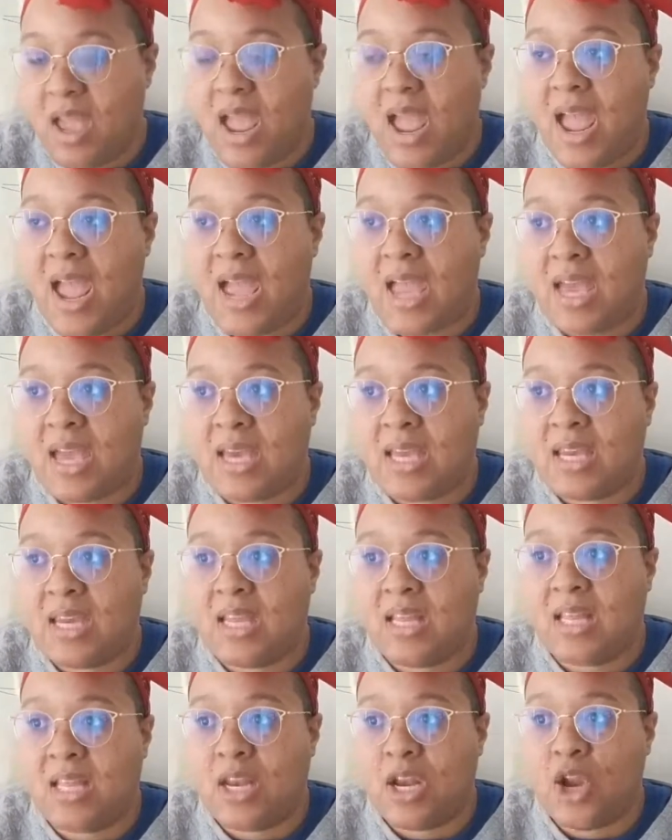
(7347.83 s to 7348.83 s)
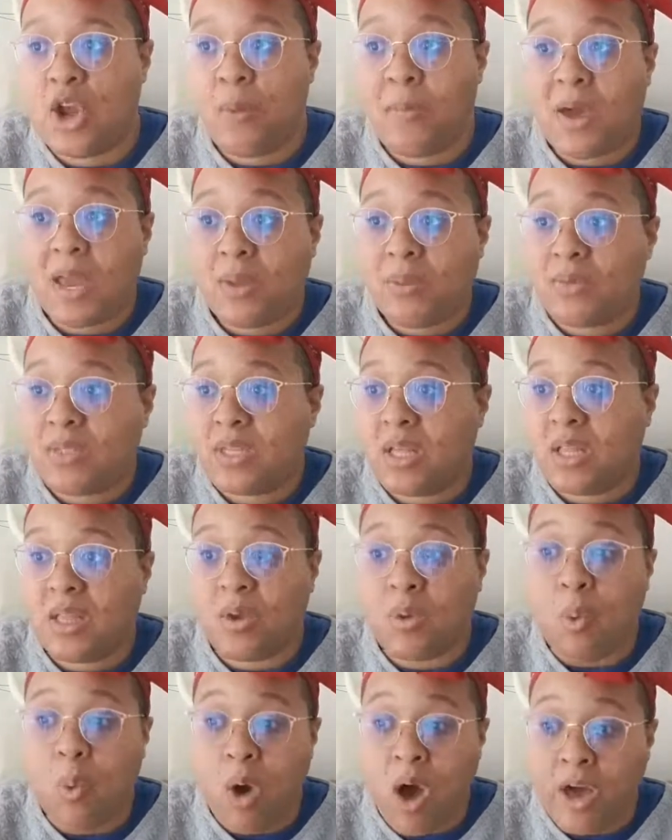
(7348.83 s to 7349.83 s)
And nobody was
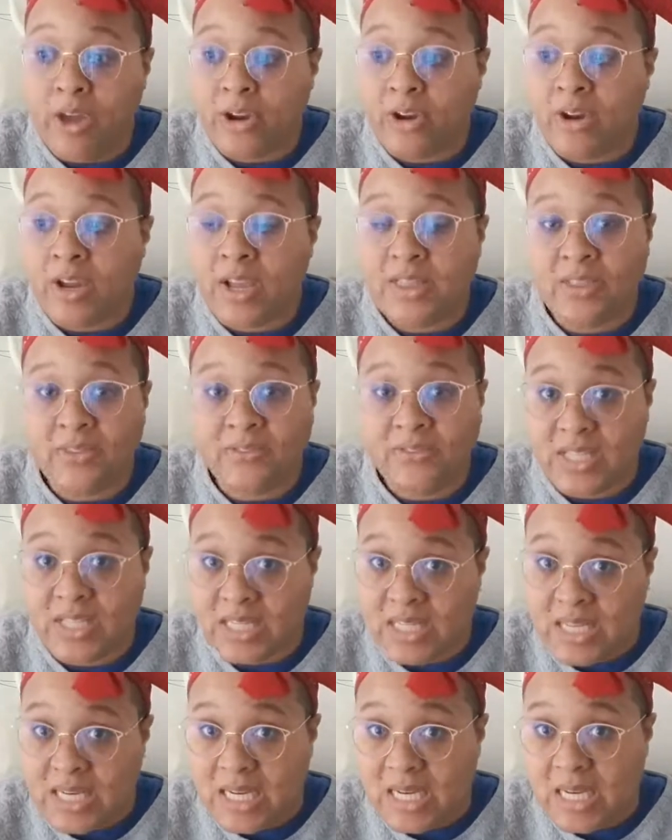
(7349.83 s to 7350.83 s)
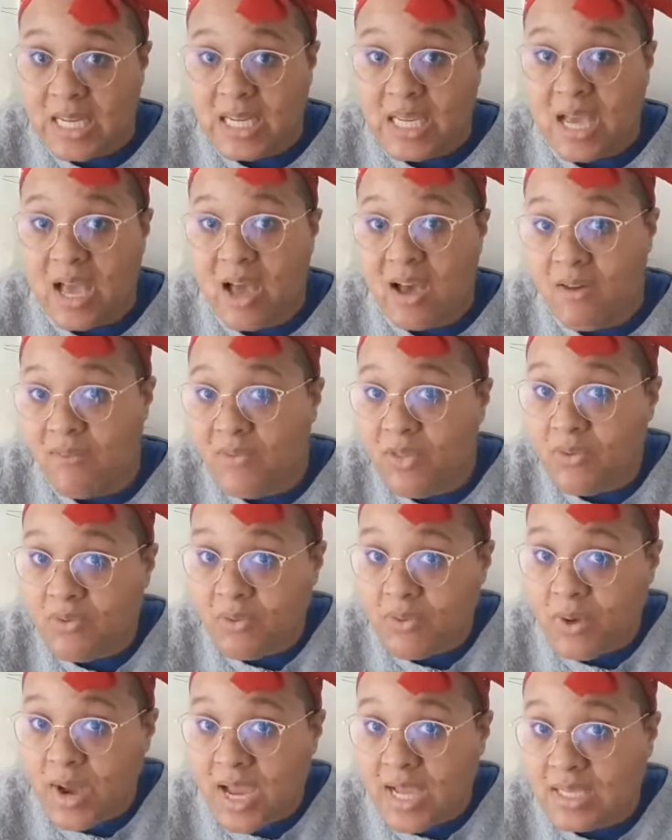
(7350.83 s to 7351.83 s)
selling water in the vicinity of the
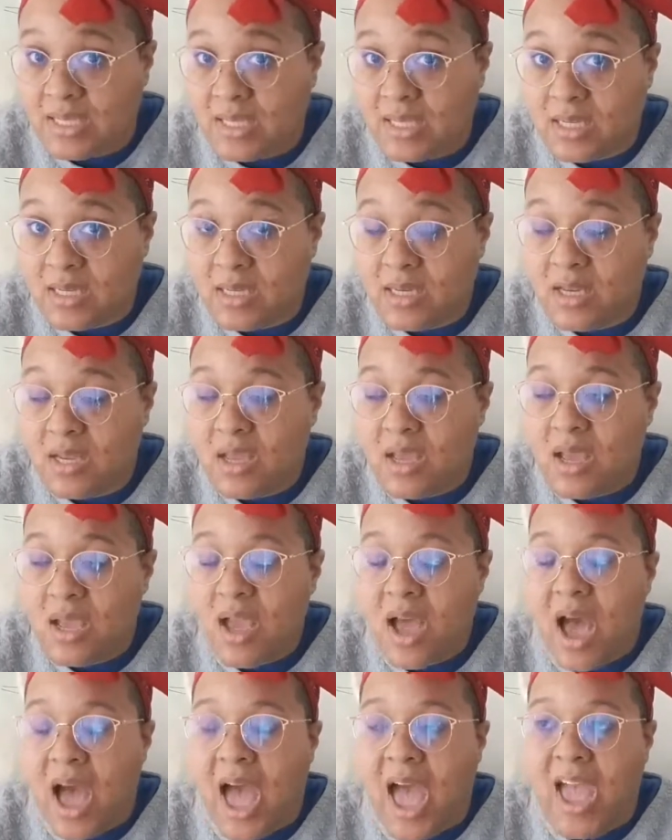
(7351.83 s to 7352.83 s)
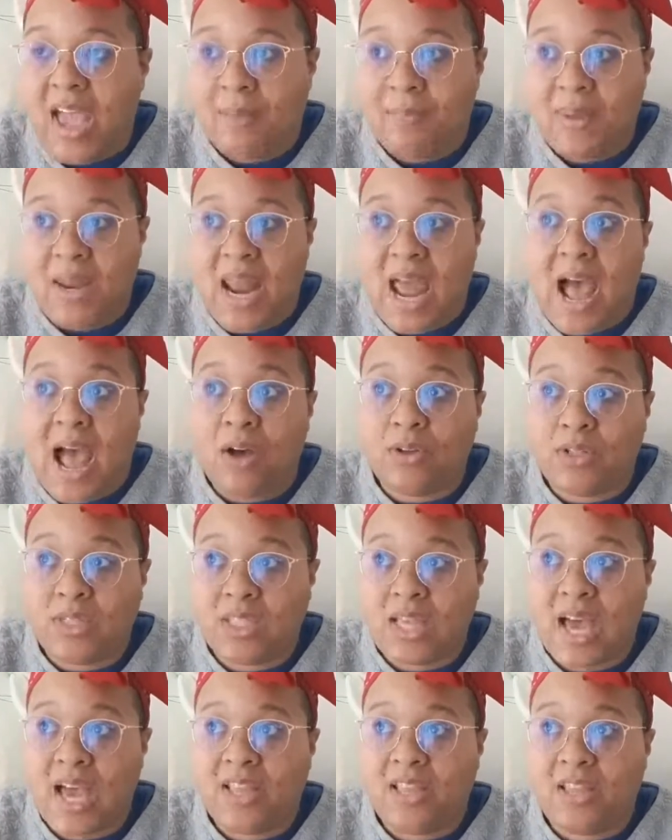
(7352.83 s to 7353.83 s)
Verizon. I had been
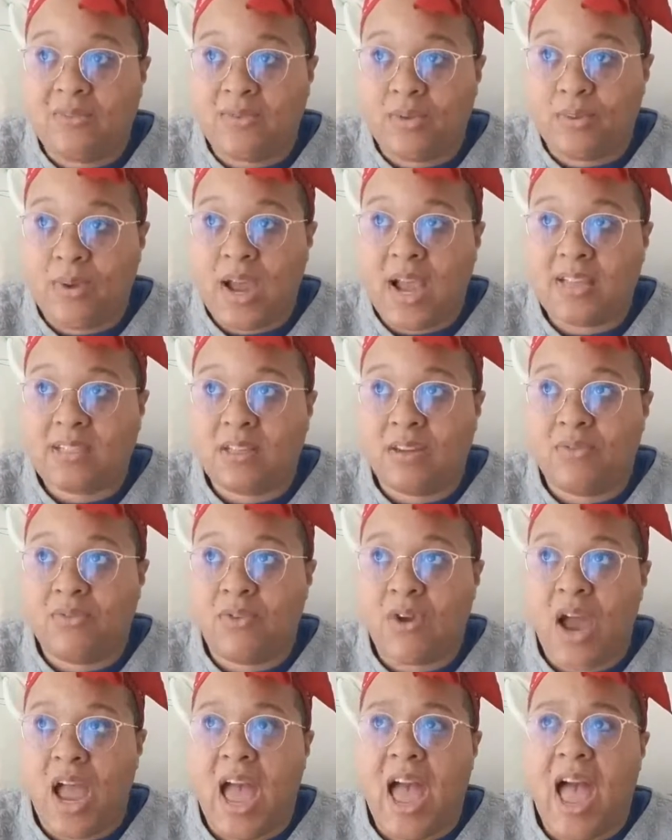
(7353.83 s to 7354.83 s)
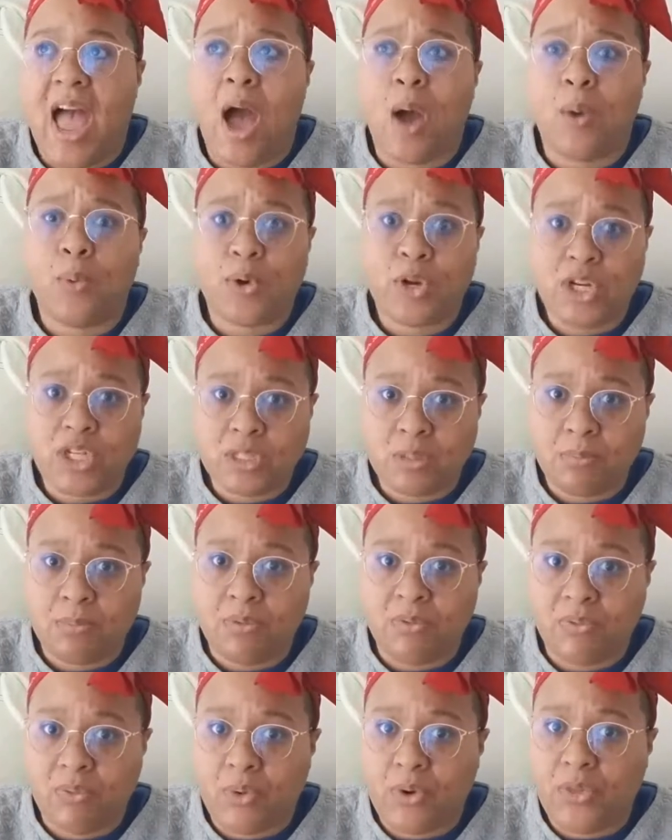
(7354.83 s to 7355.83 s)
outside the Verizon for hours
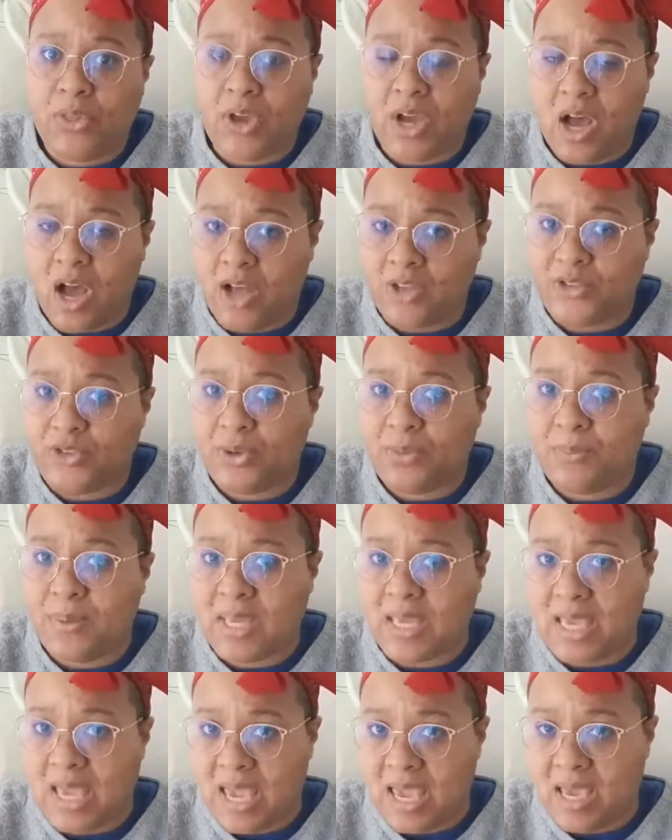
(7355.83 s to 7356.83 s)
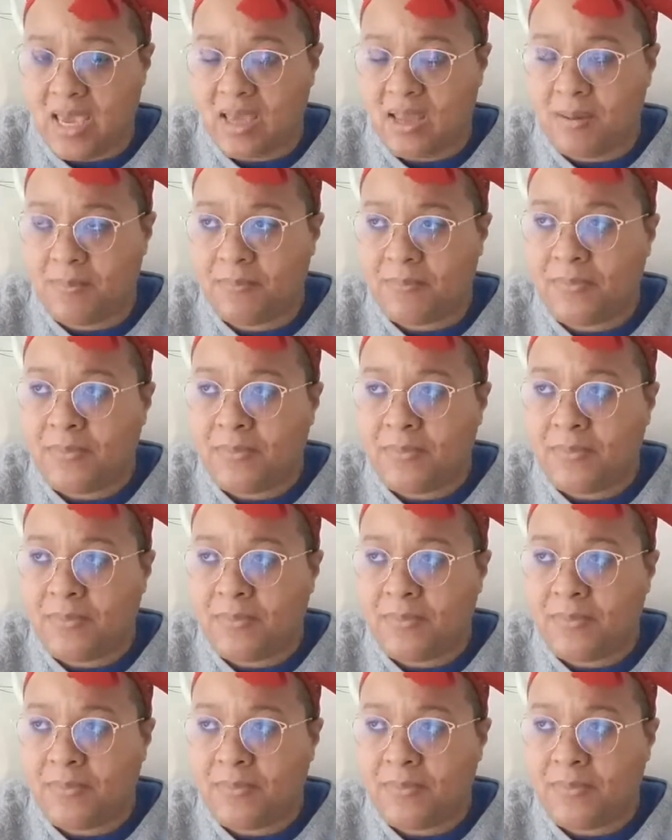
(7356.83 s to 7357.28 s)
before the concert began,